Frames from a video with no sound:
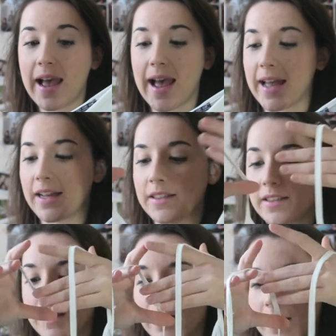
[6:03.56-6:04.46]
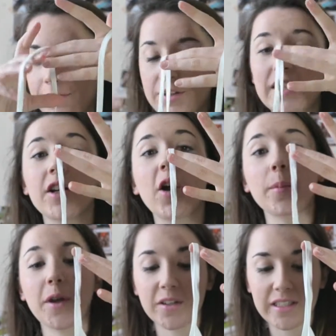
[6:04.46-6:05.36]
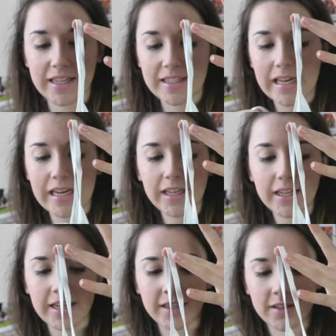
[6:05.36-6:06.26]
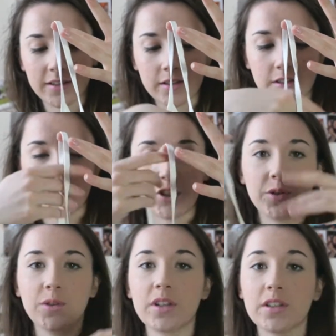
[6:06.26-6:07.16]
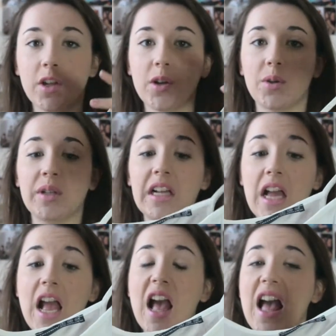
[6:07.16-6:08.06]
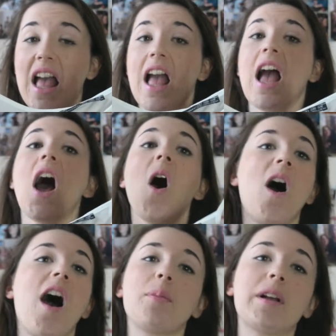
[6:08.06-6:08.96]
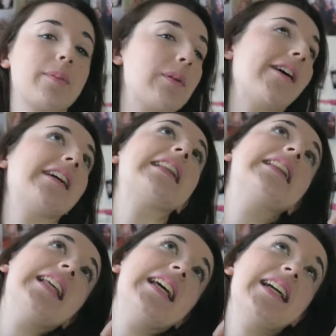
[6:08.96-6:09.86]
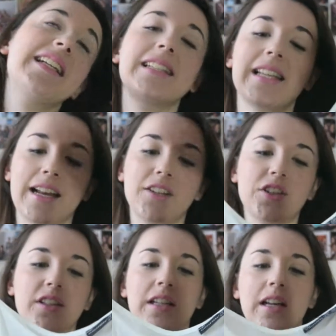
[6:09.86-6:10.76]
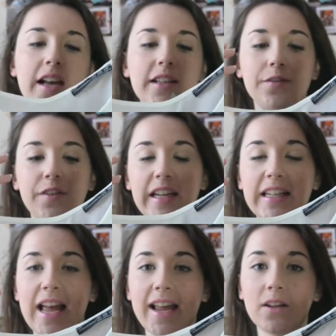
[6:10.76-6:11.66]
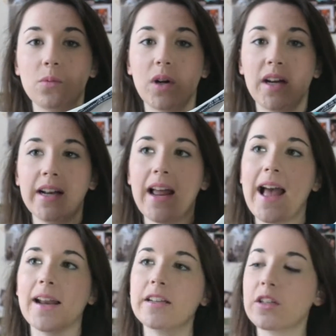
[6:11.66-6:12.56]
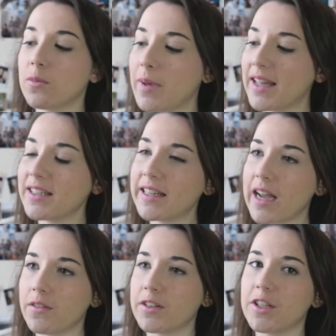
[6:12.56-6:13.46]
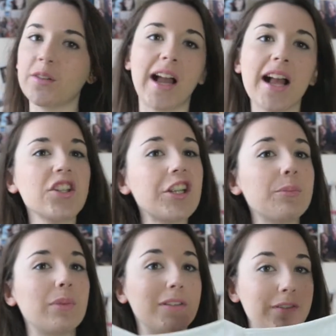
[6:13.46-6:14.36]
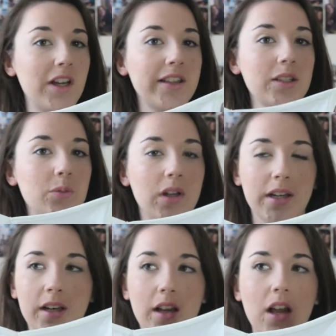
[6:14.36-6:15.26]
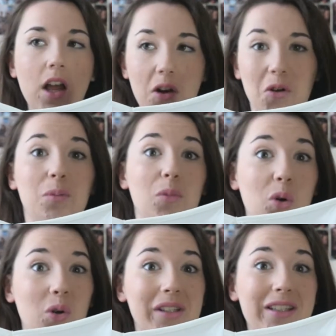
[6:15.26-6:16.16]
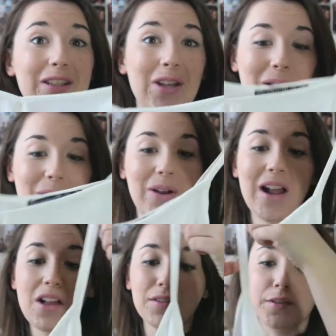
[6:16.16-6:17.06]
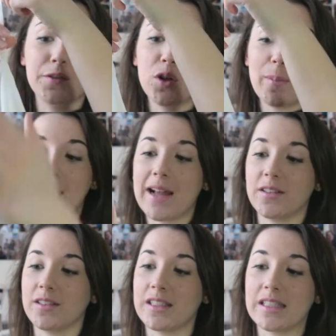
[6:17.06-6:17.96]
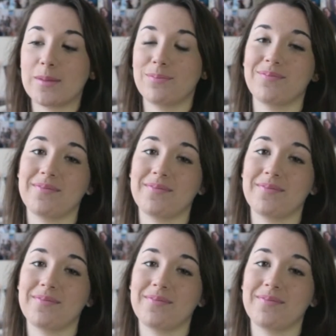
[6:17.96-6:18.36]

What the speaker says: And if you didn't know, I'm going to Italy in June, so oh, I'm gonna be wearing this, and it's just a nice V-neck one. And compared to the other two, I actually prefer this one a lot more. So for £4,